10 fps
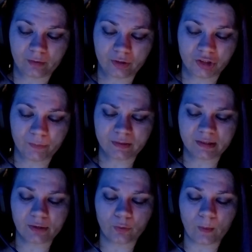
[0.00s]
She was
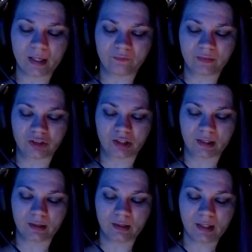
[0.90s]
still quite
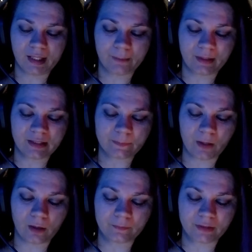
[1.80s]
fidgety, and when his
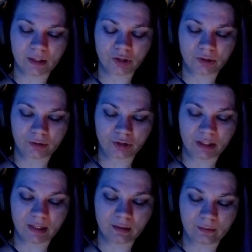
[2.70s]
palm touched her
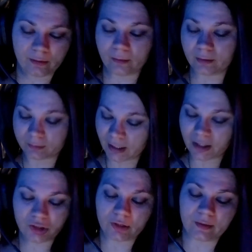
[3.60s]
cheek or
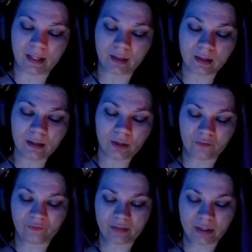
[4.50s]
touched her neck,
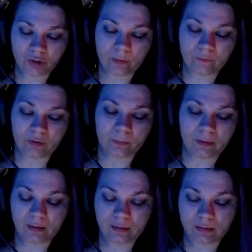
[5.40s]
her flesh quivered
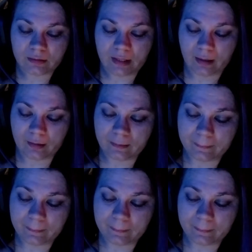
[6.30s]
beneath his hand.